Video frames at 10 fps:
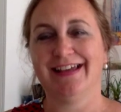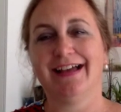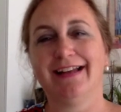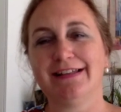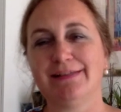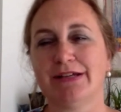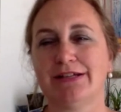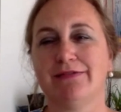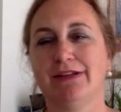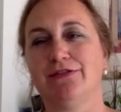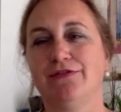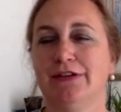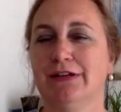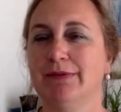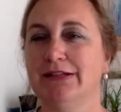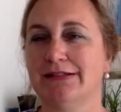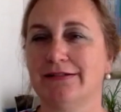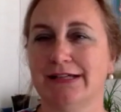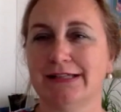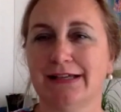And especially when you feel a bit
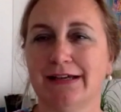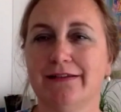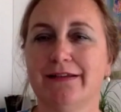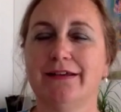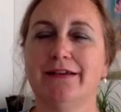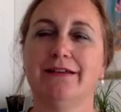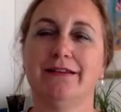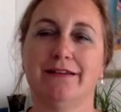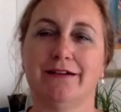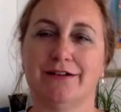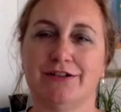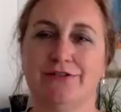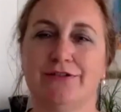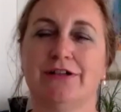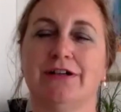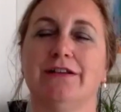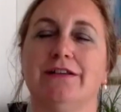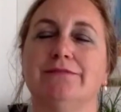stressed out, touch your heart,